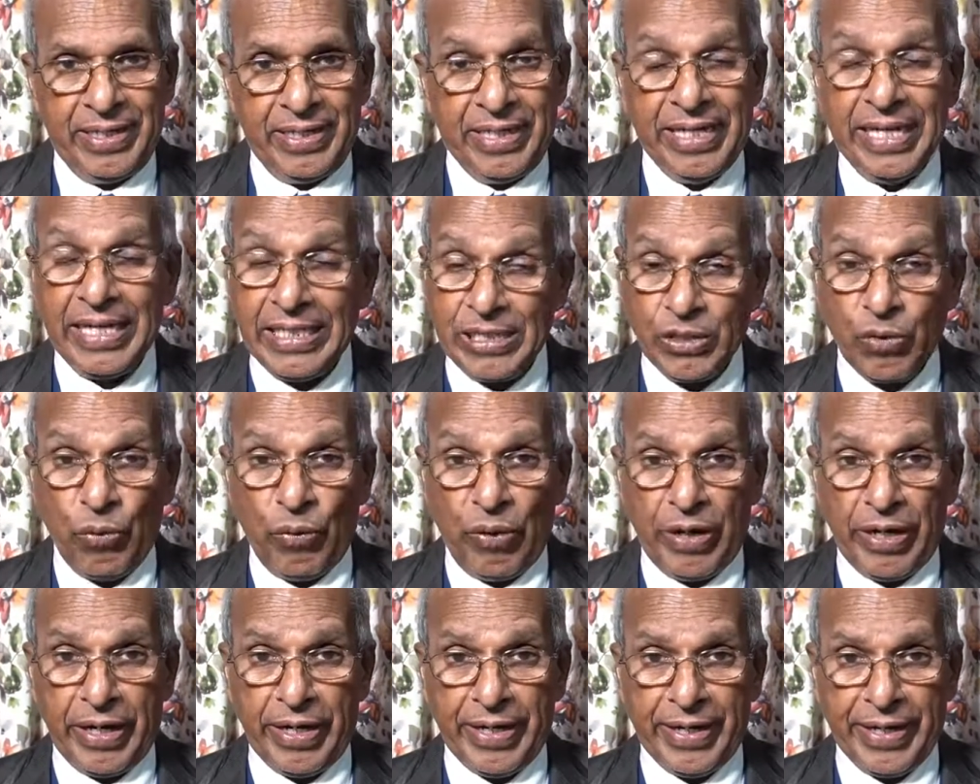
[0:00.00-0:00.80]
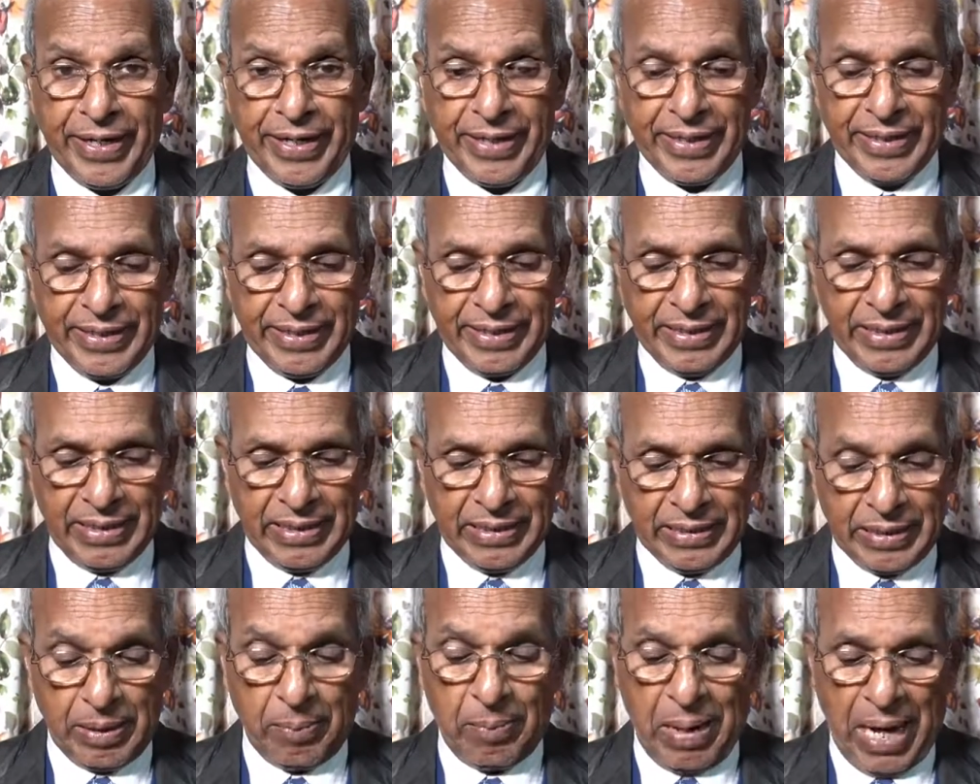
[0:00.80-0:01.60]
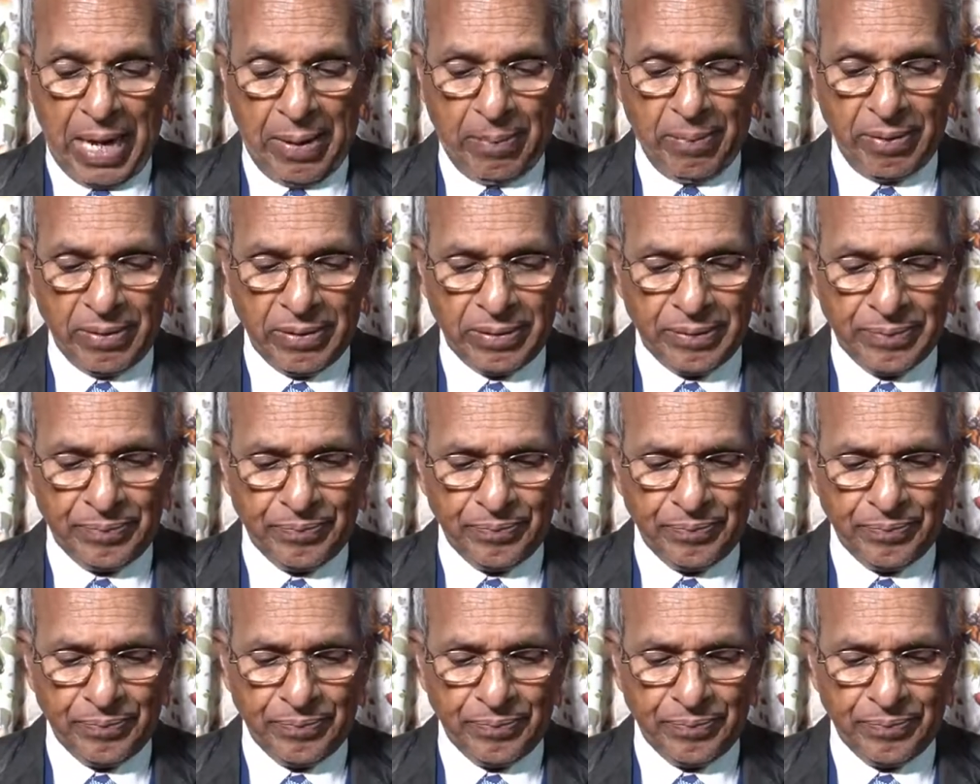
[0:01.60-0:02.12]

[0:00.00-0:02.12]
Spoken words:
His Word, the Bible.